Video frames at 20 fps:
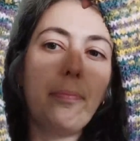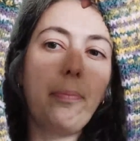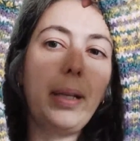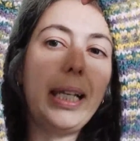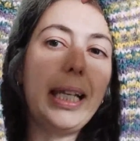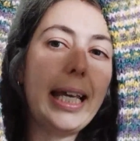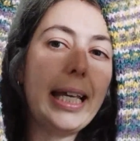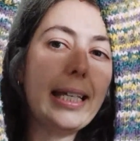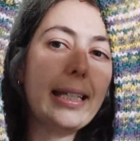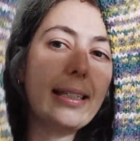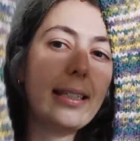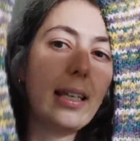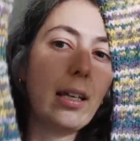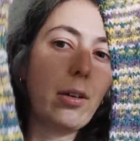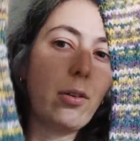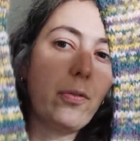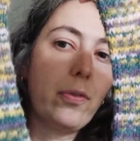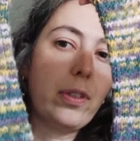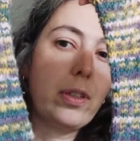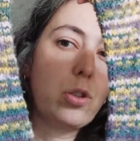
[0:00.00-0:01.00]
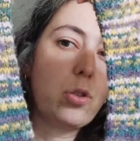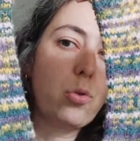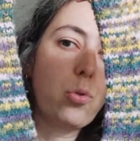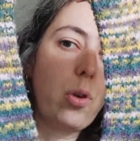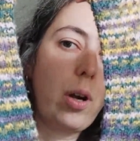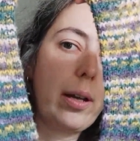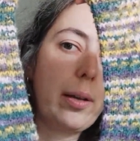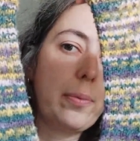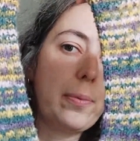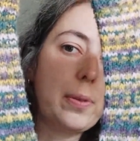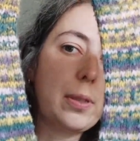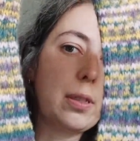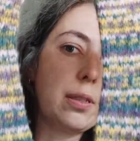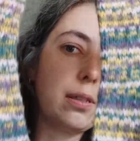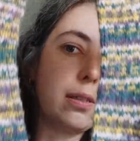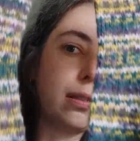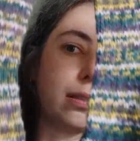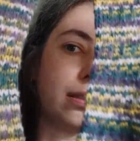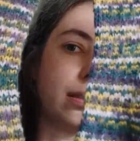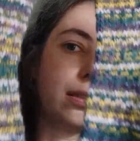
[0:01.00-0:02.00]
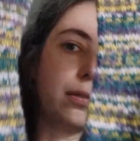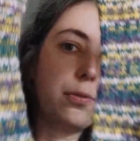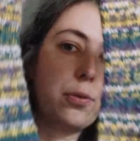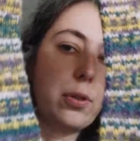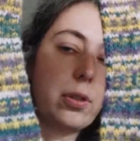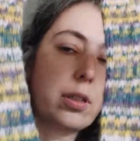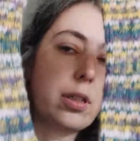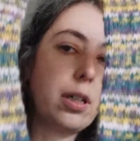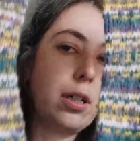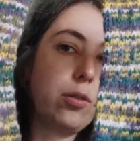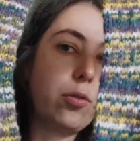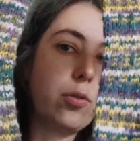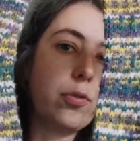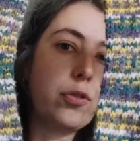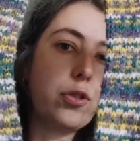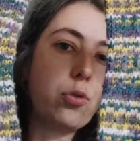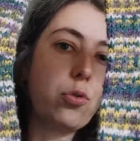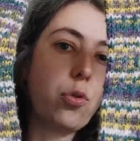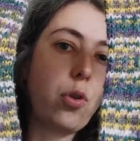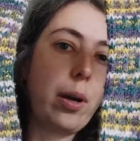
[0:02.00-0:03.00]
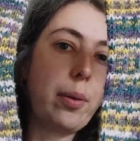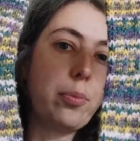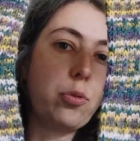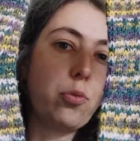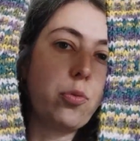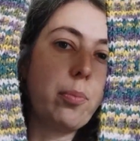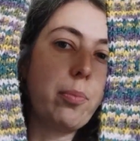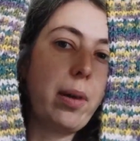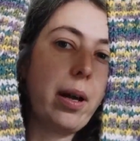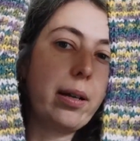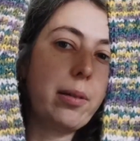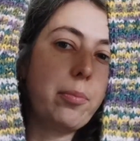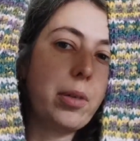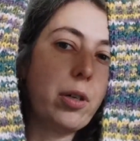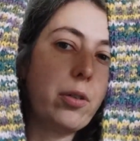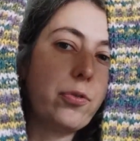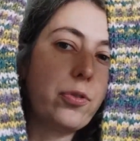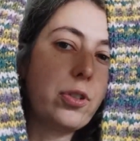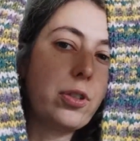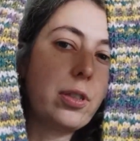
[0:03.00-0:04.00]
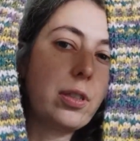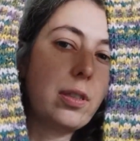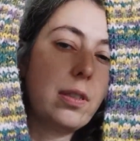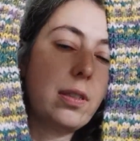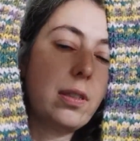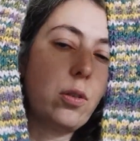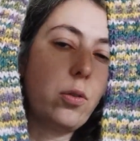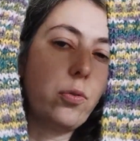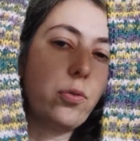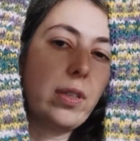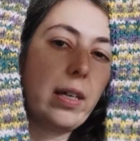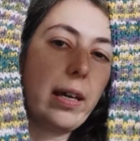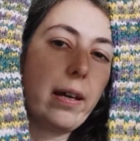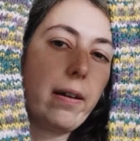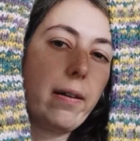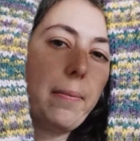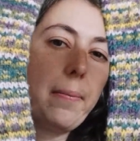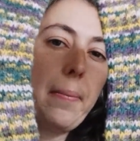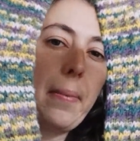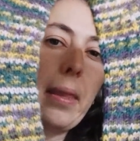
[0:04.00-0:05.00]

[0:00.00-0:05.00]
placing of the stripes and different color of stripes remind me of of their,